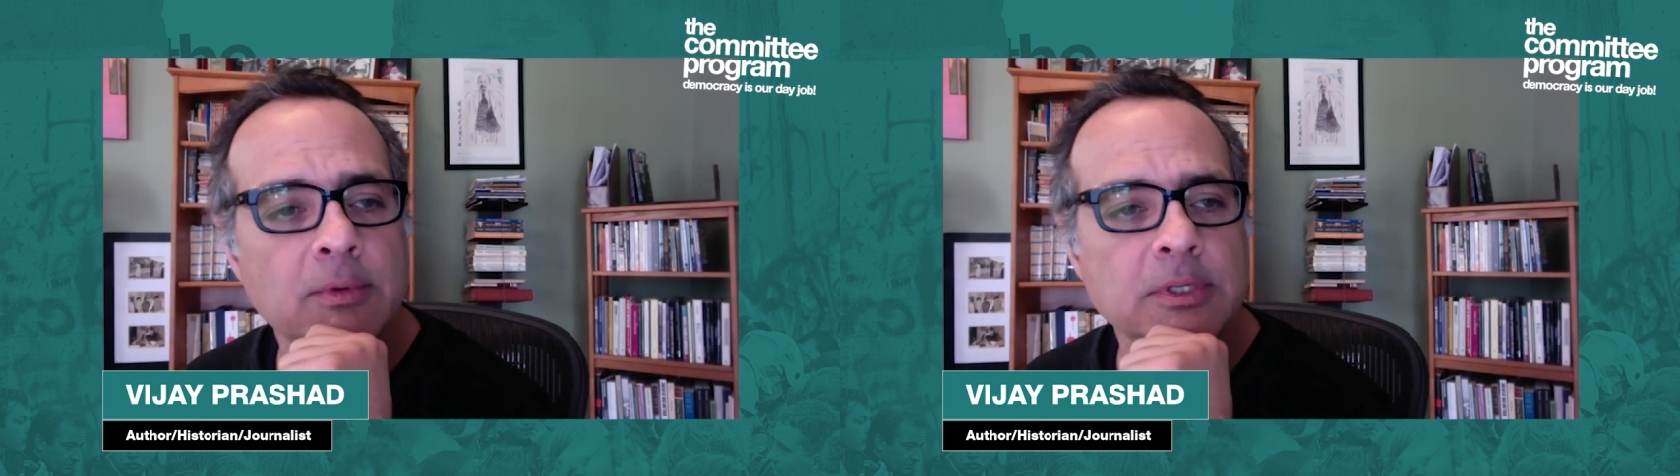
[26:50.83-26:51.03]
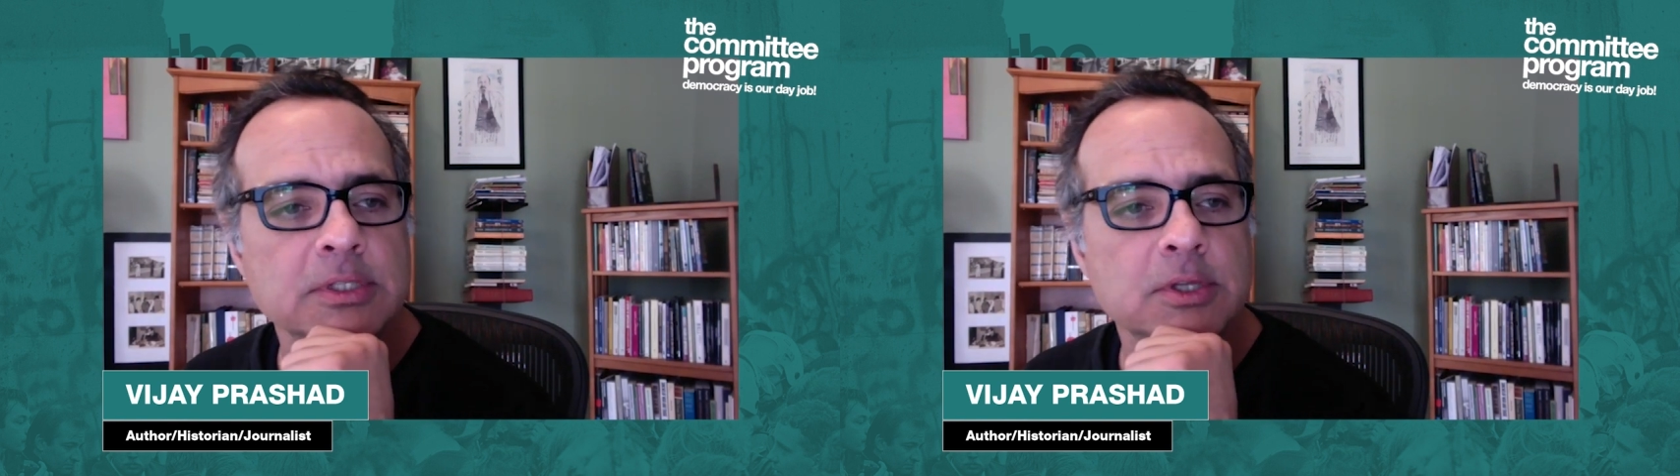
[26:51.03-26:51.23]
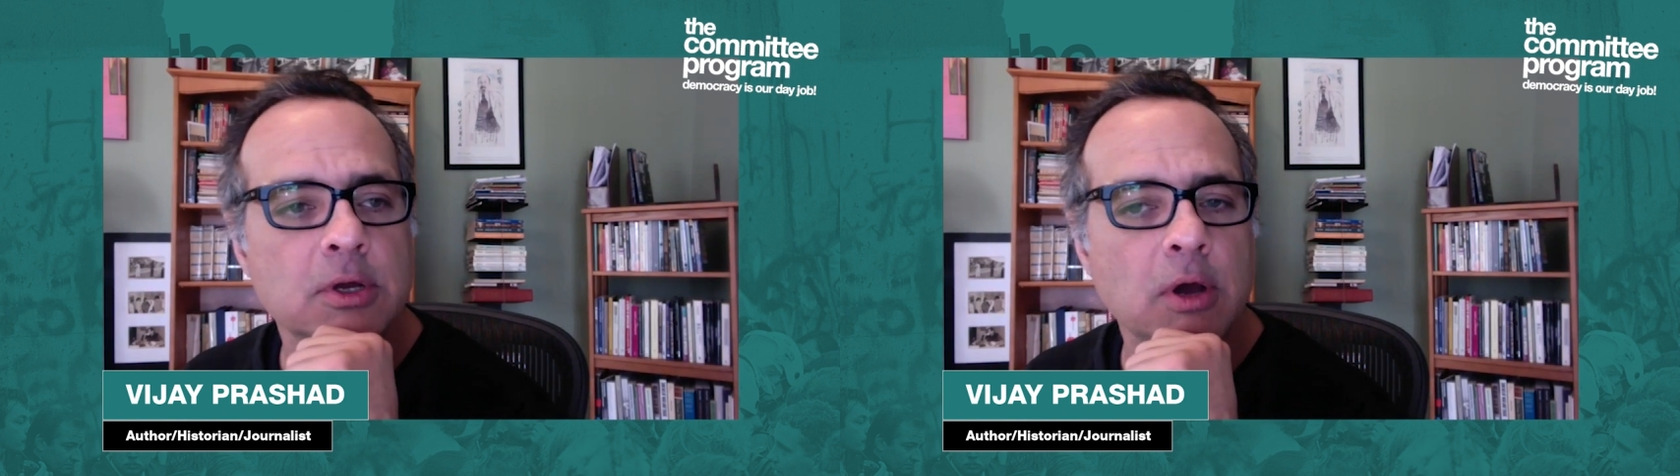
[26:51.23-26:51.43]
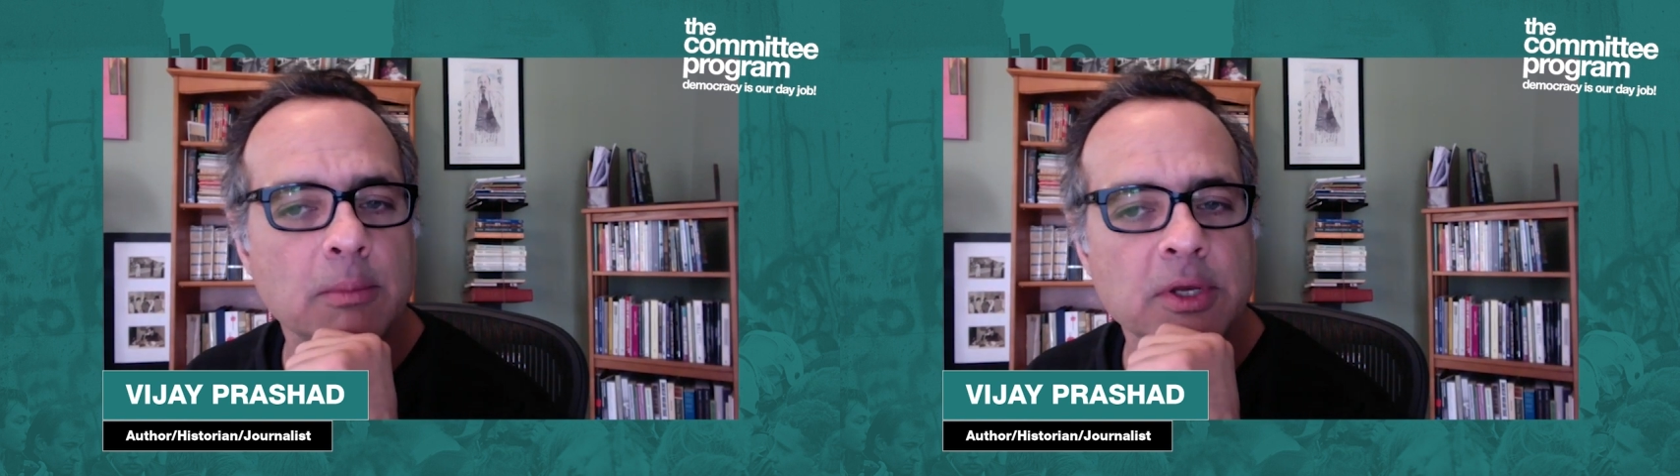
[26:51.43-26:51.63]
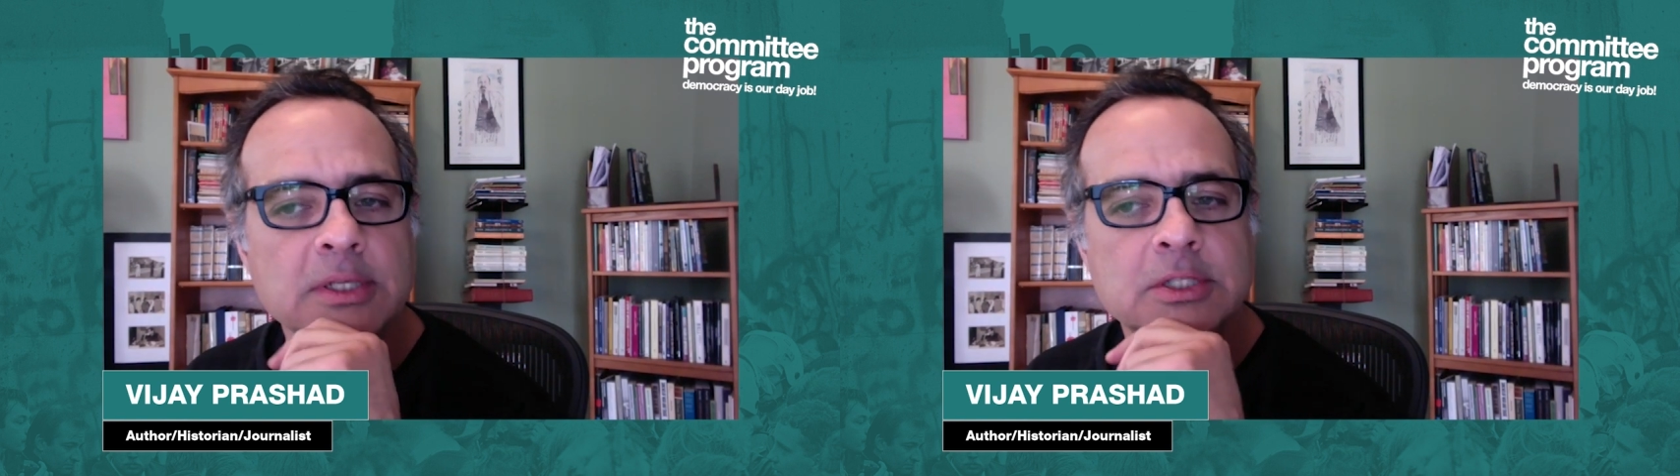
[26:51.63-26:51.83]
which is the
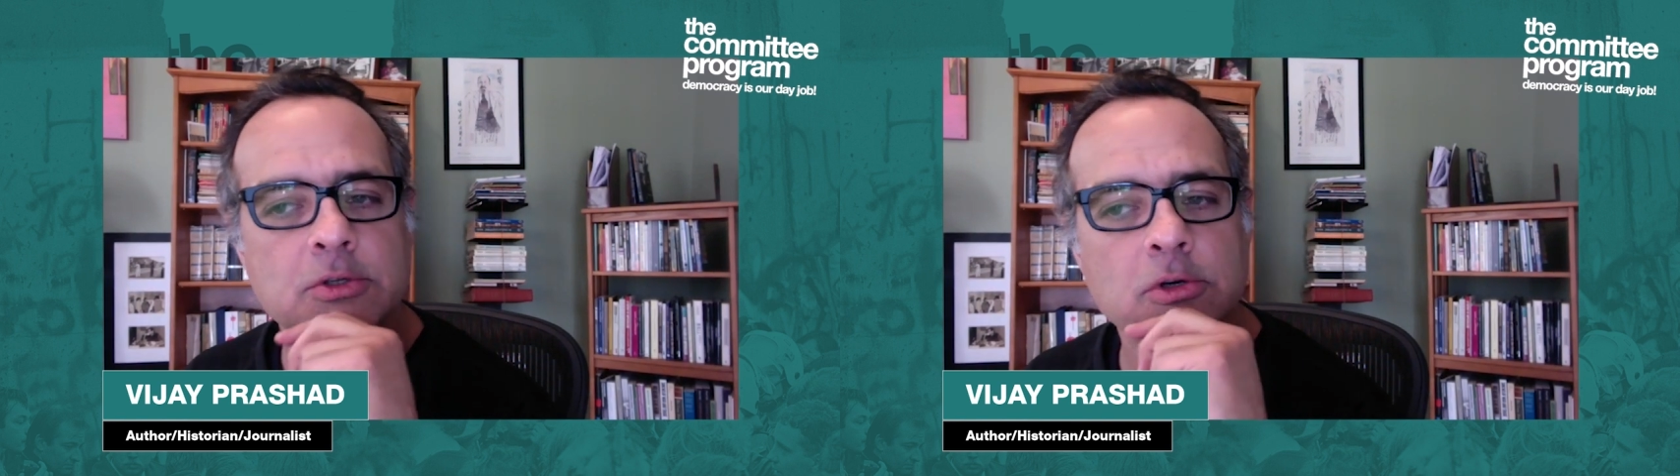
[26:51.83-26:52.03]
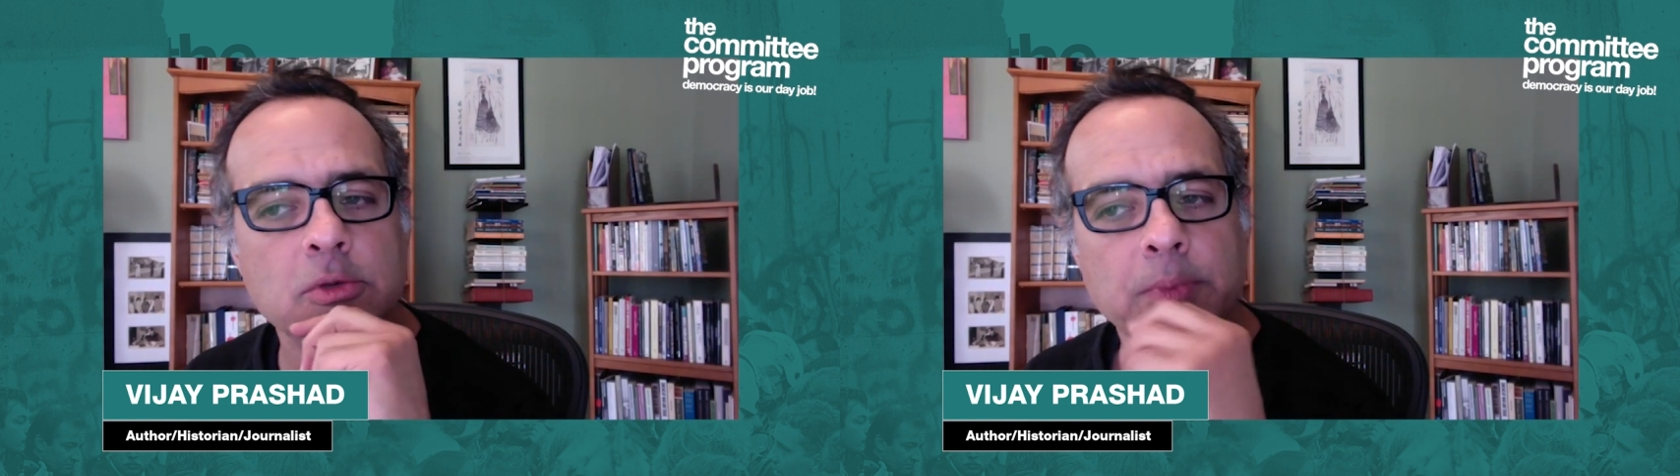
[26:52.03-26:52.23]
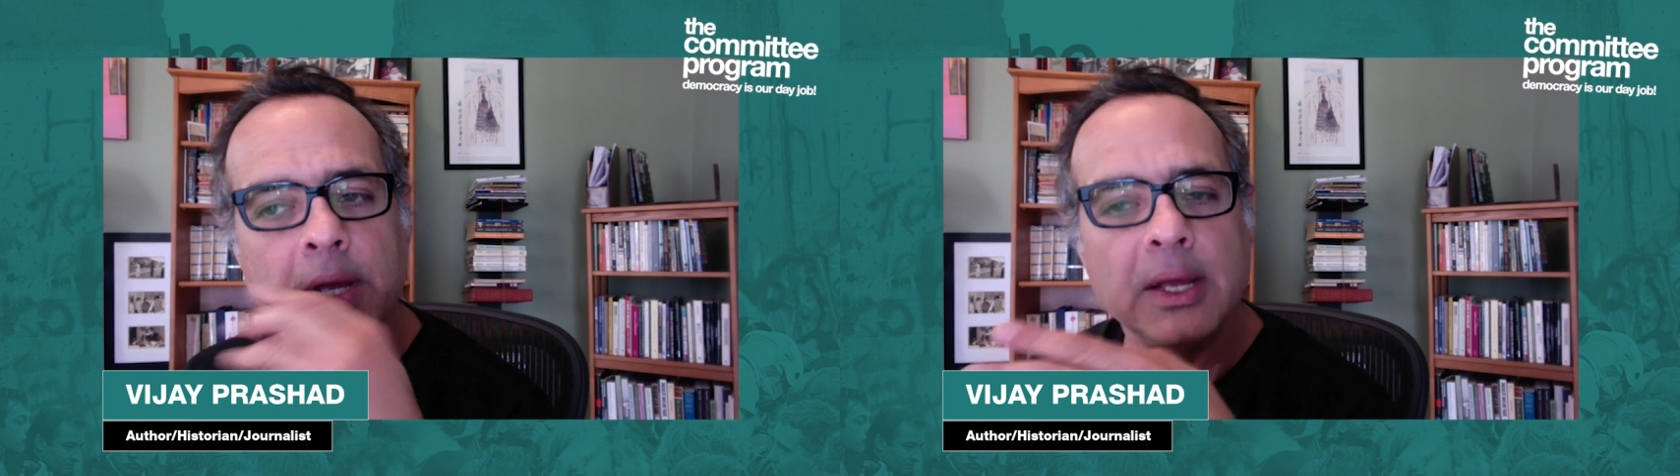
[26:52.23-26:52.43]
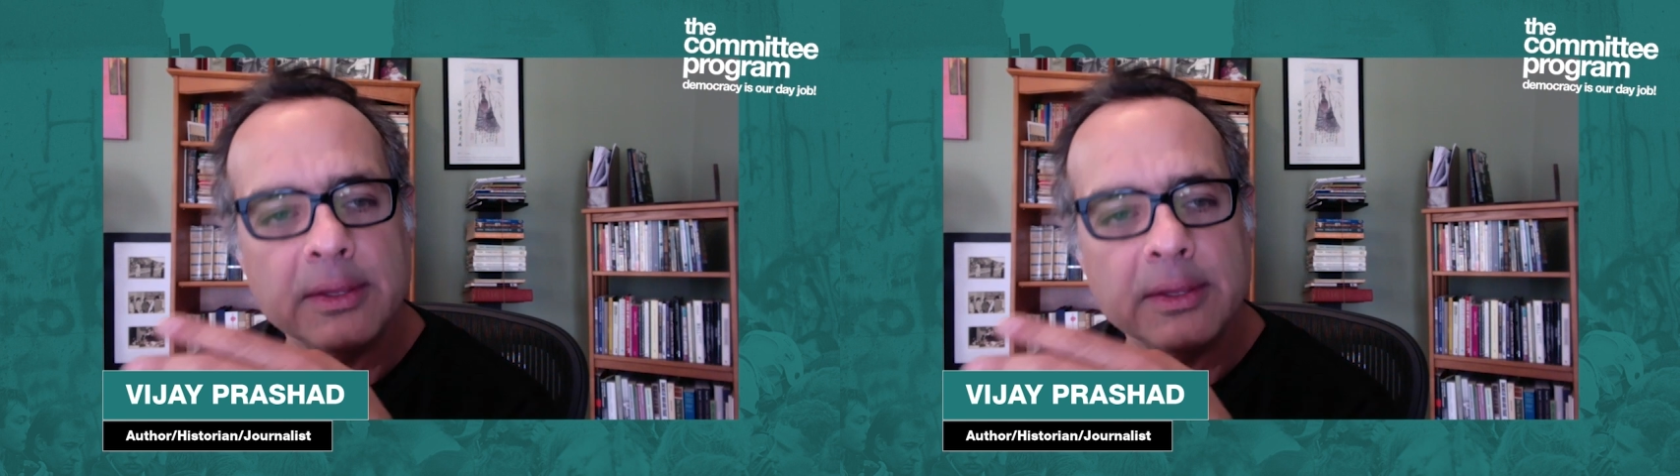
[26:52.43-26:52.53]
communist group,